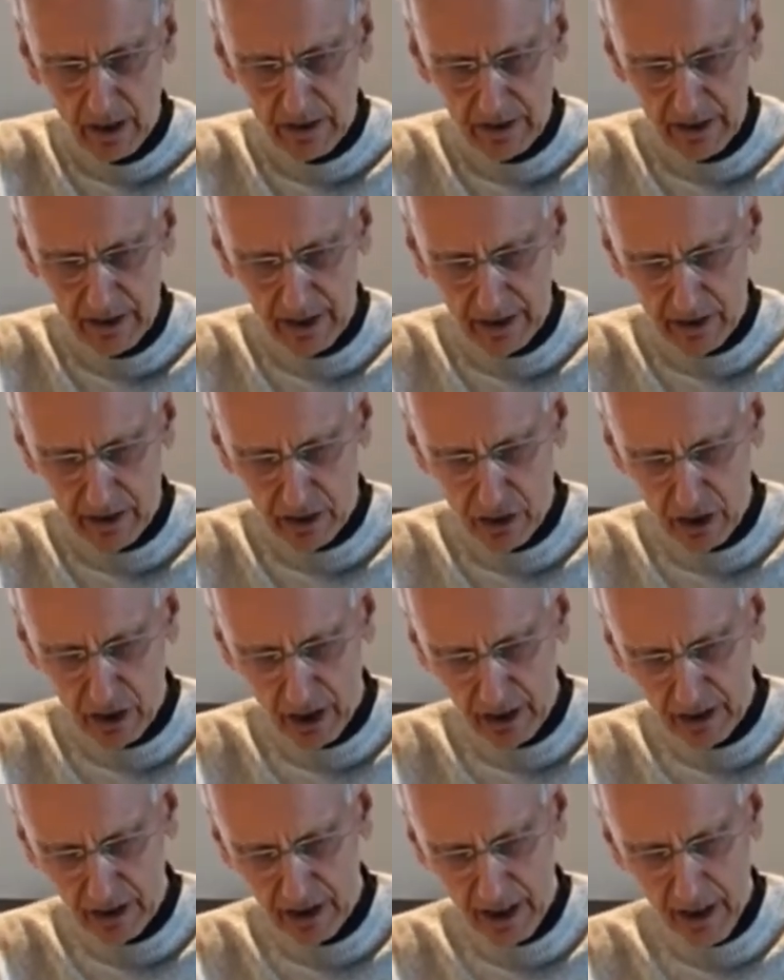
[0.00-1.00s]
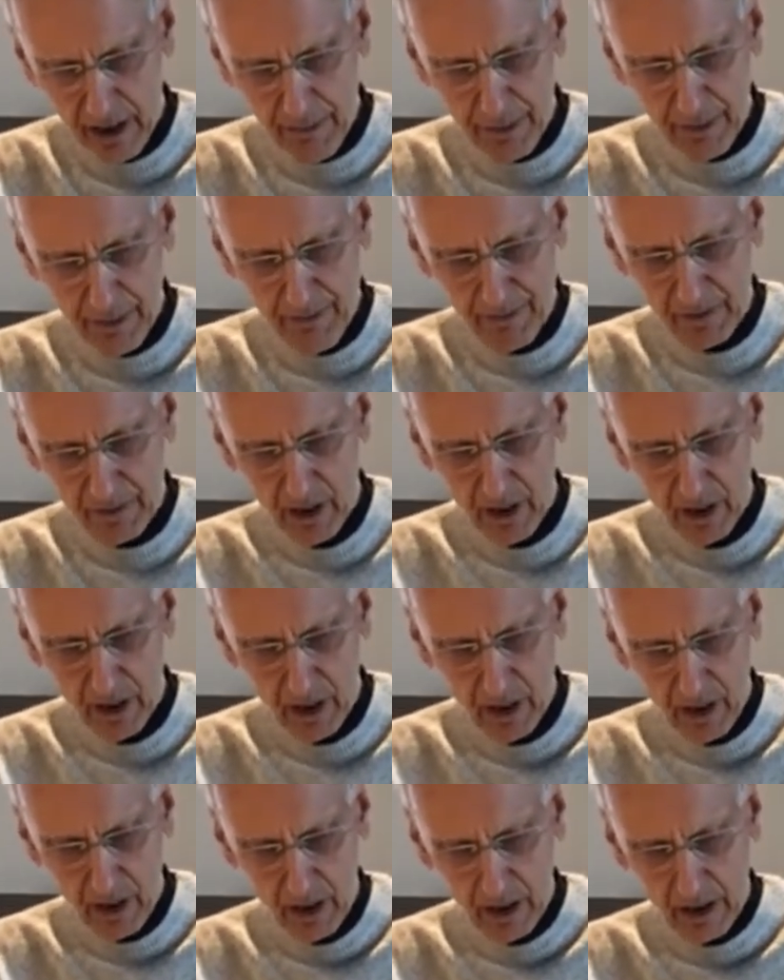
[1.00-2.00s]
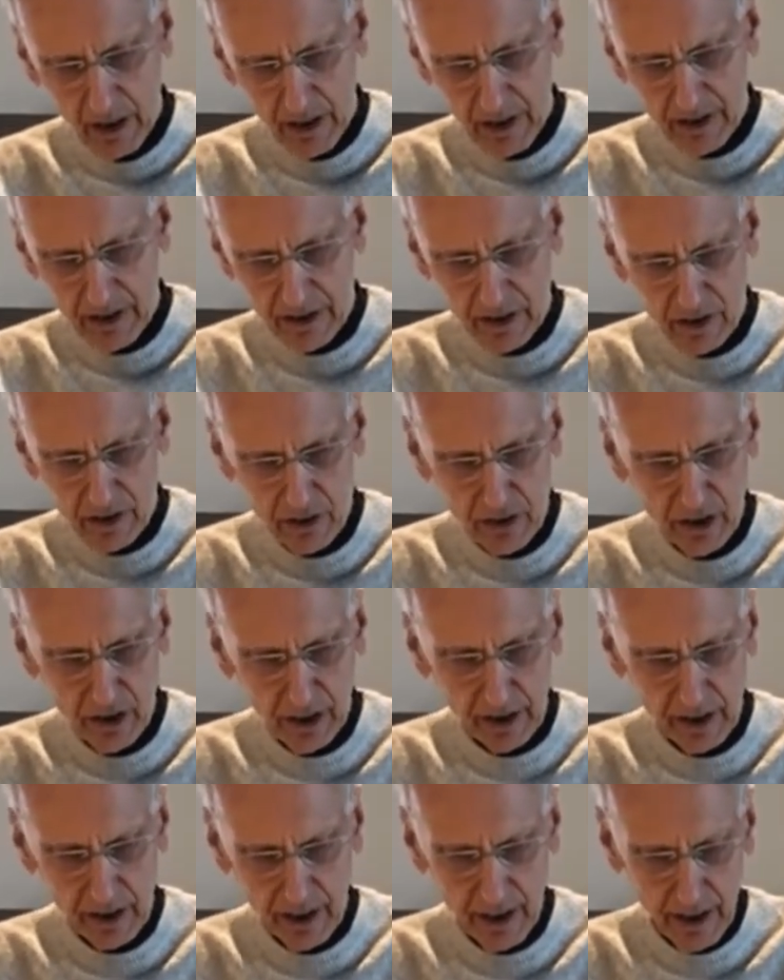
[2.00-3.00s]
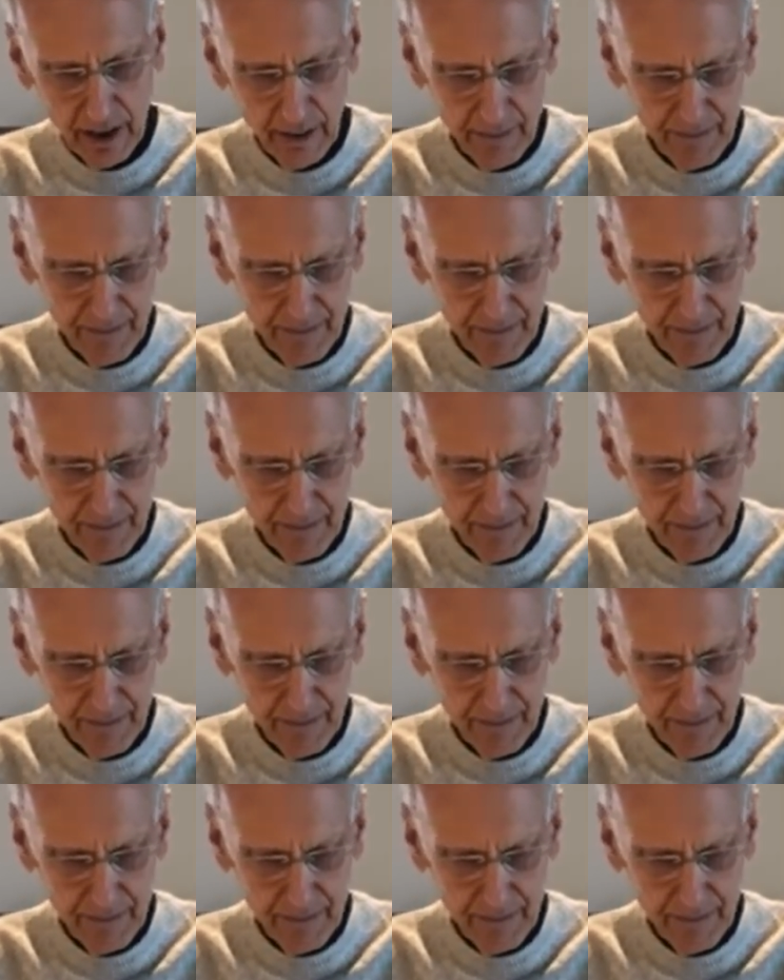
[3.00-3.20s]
Getting chunked up. Nice and chunky.